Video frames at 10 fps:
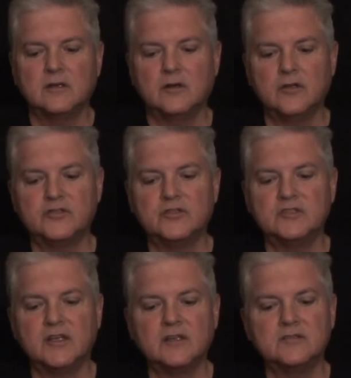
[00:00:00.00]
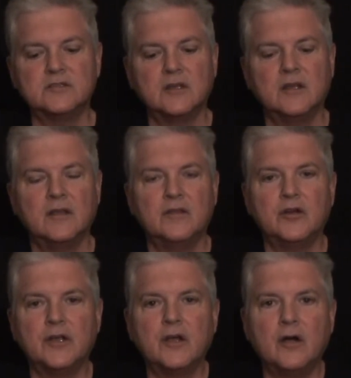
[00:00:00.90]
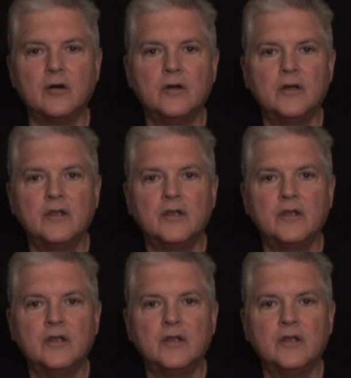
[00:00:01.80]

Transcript: or 2 seconds, there you go.